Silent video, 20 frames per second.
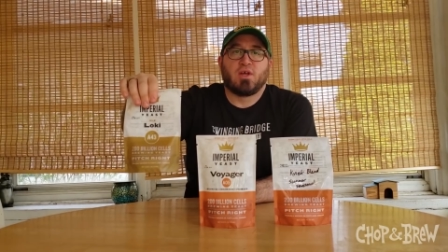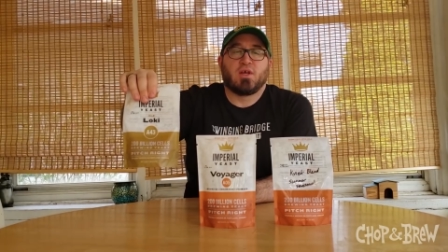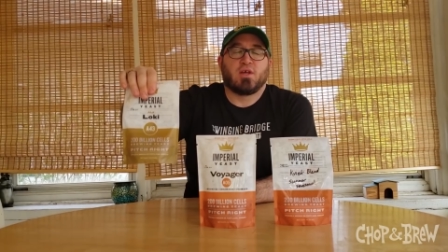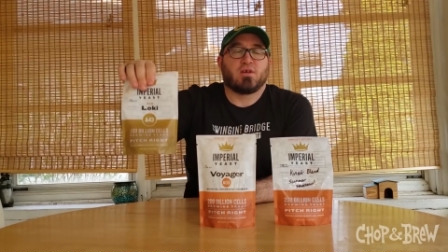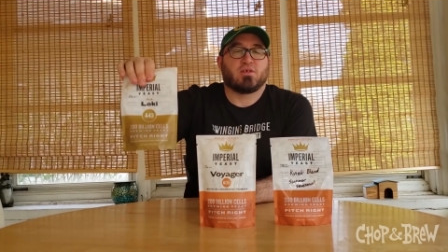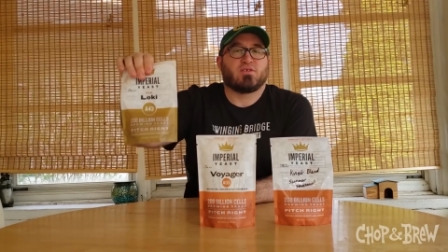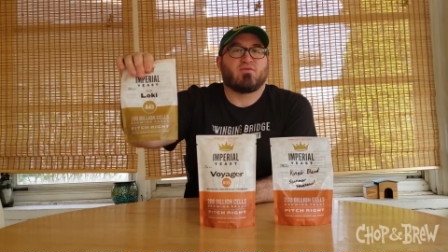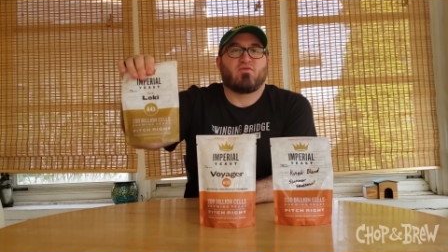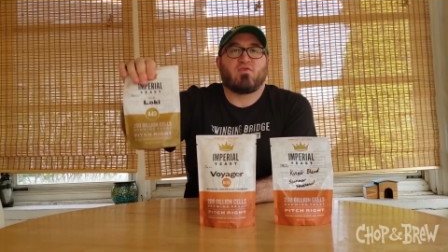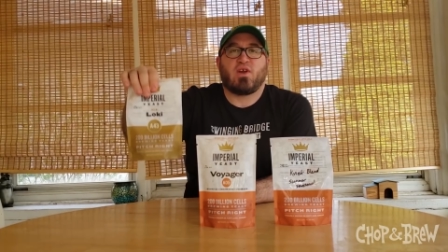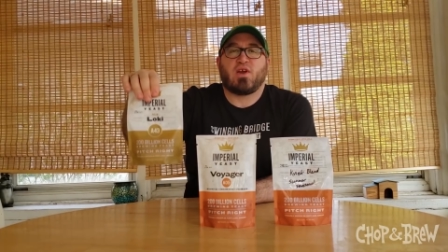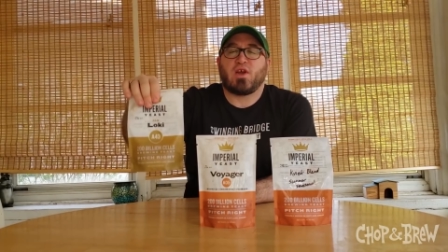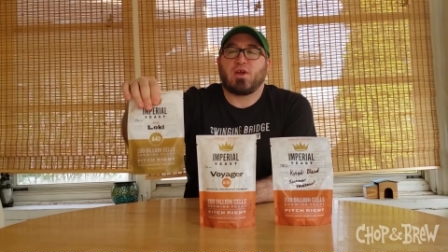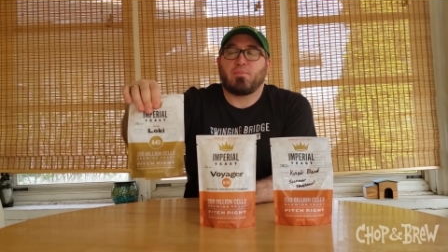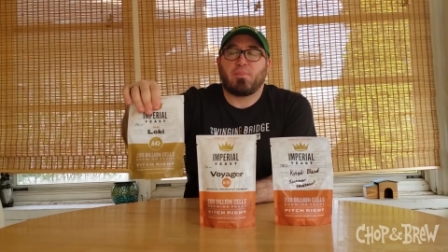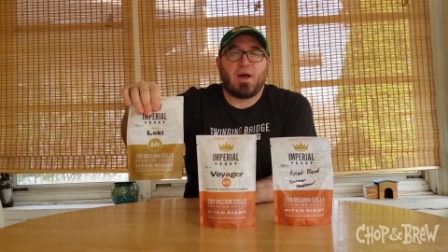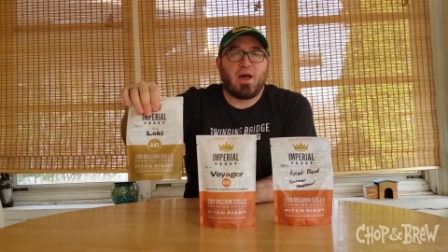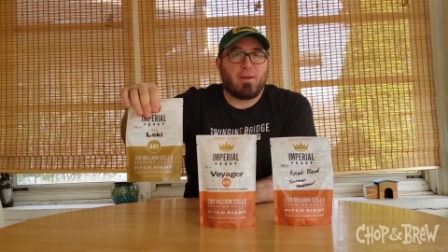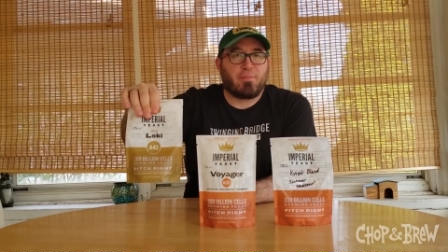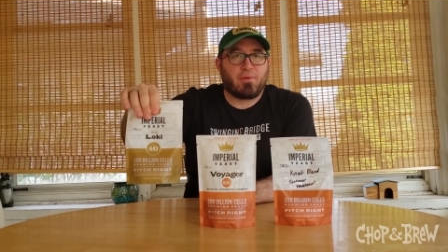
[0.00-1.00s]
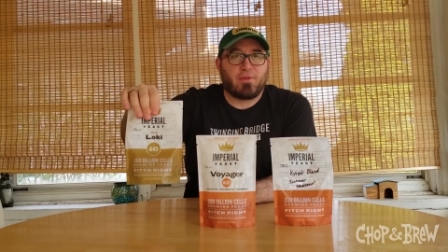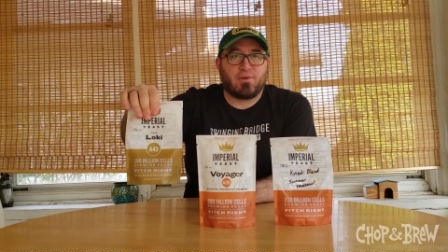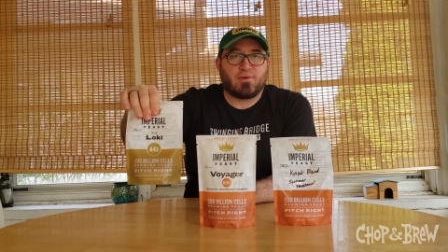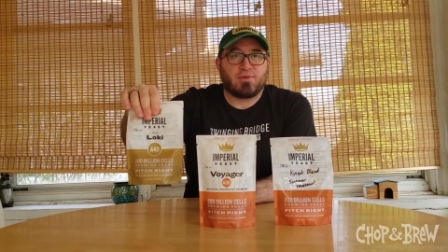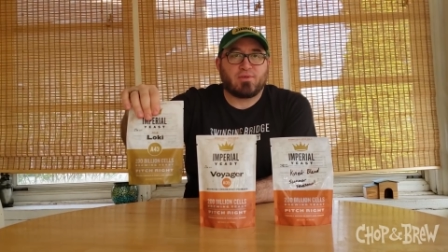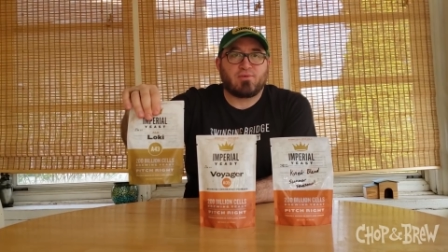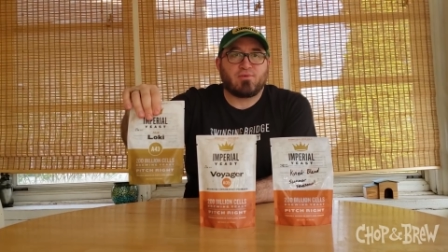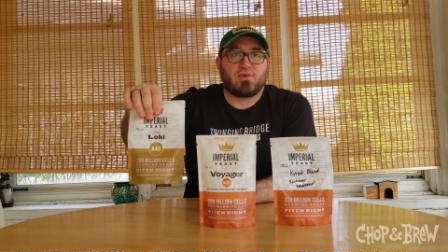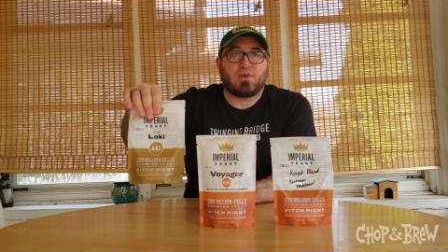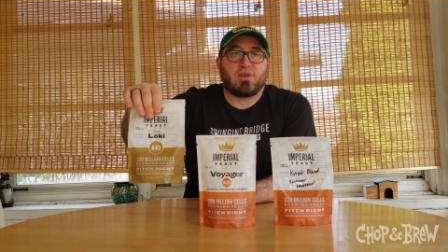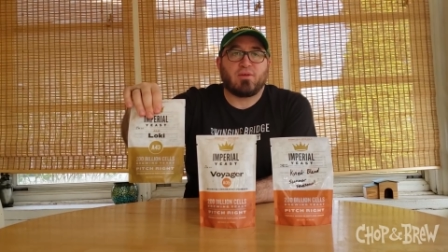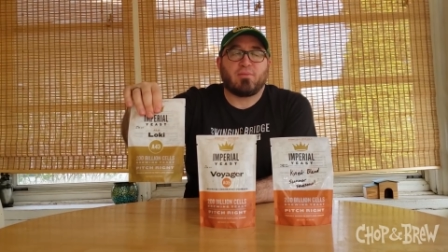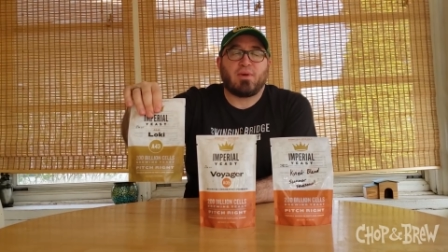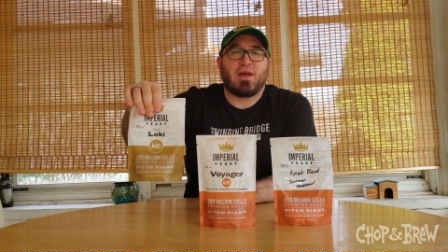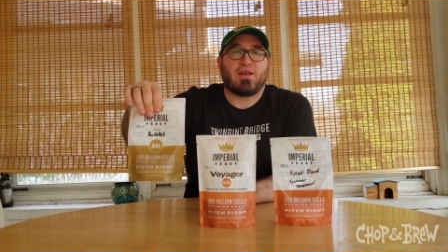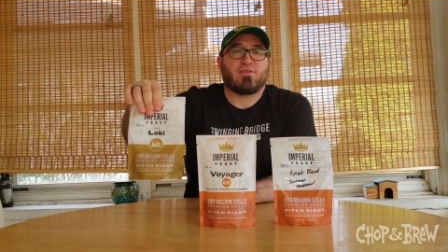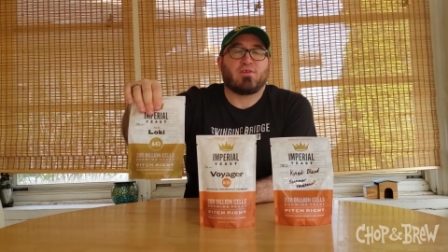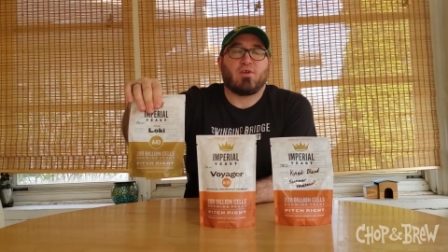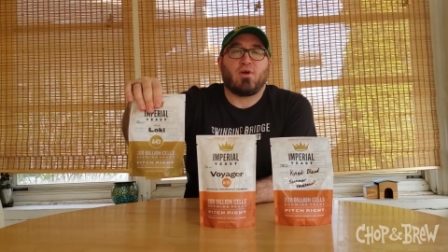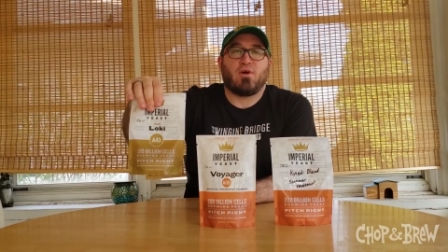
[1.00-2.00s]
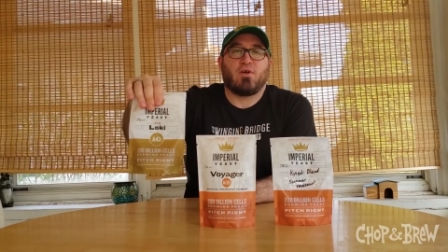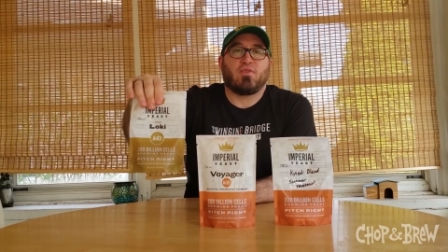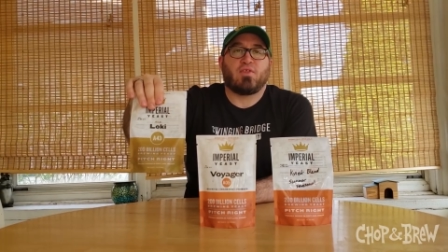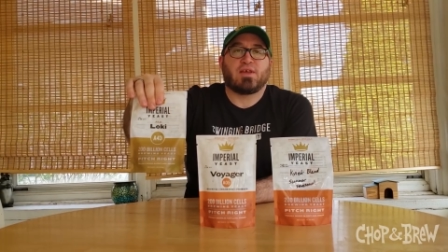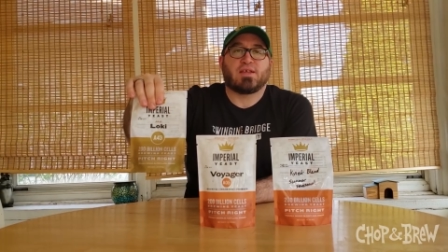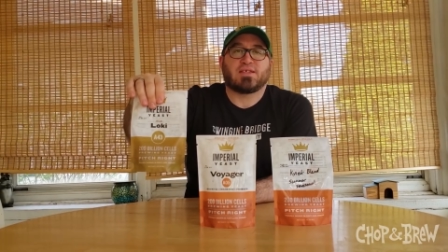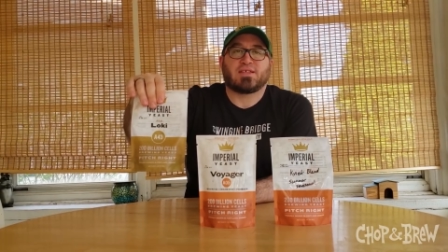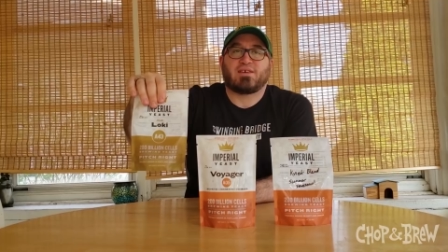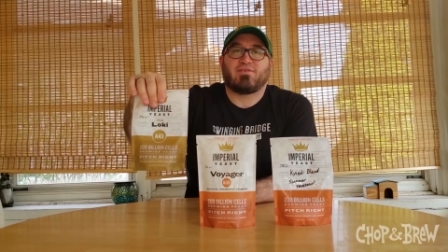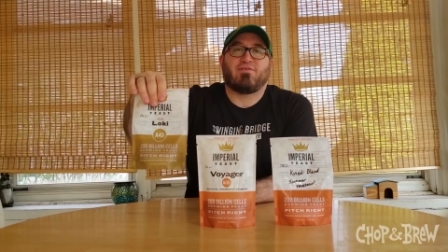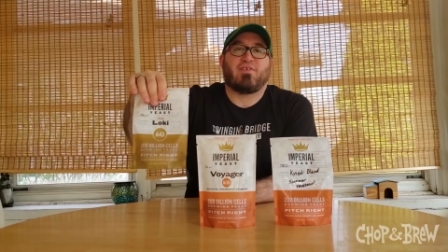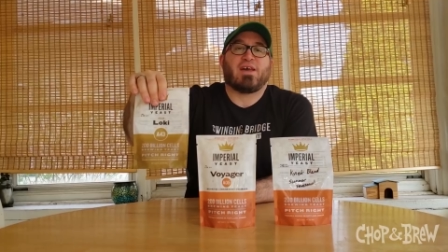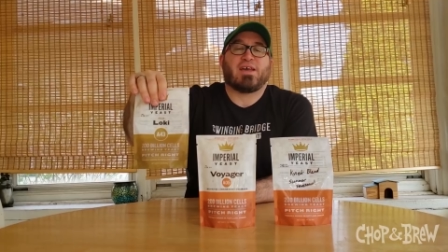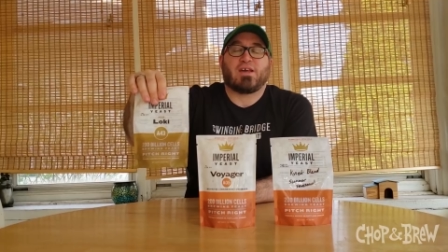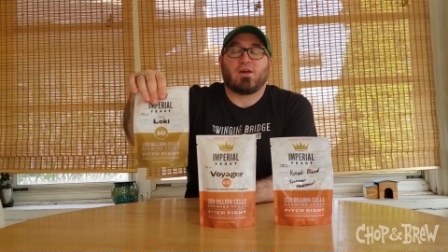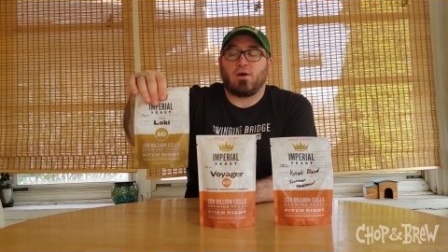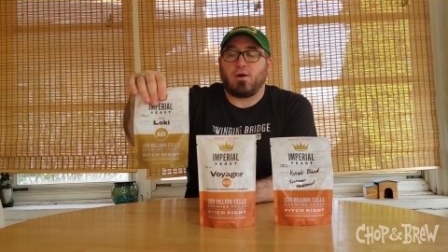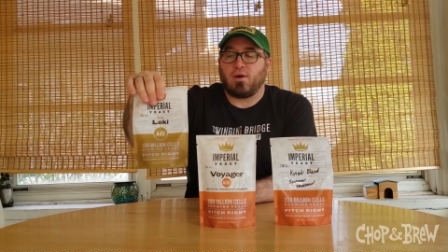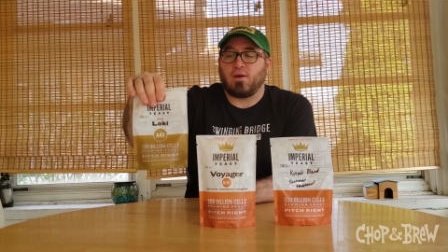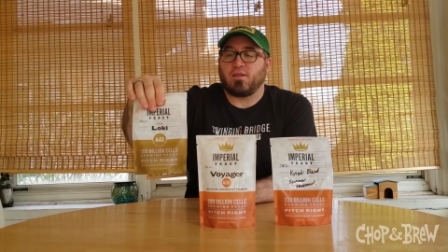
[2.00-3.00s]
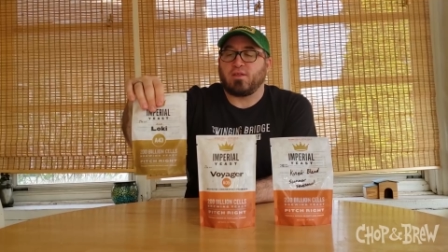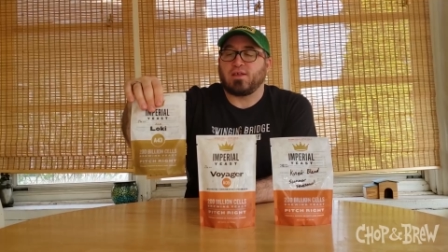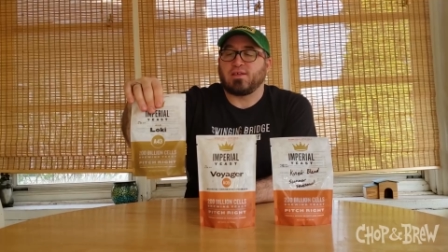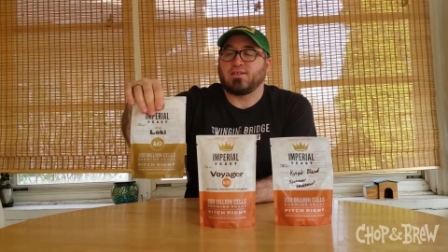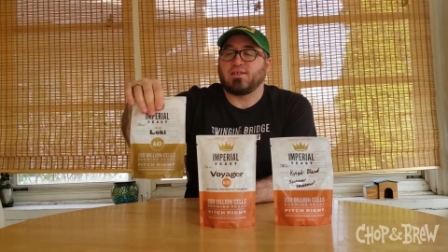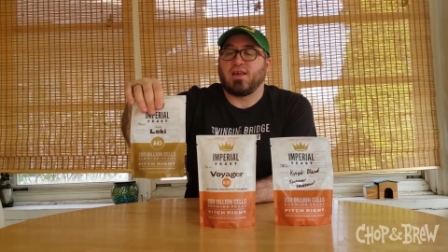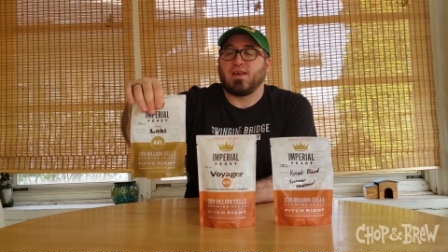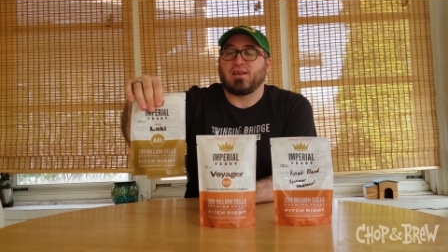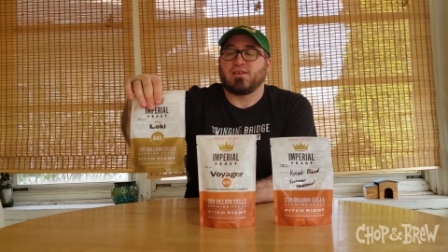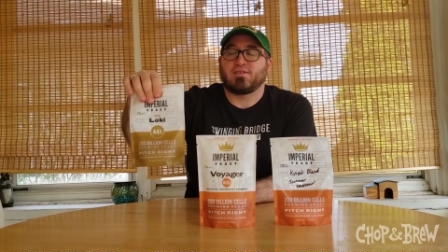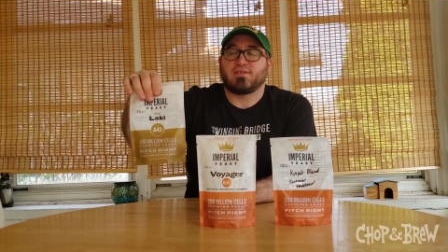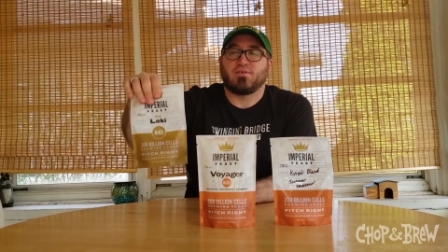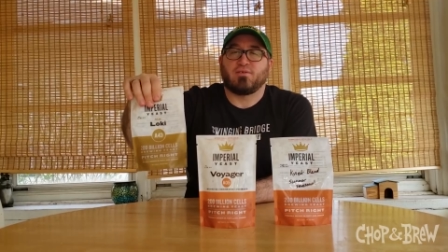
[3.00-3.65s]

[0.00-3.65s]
it was very popular, as you can imagine, all things Kveik are these days.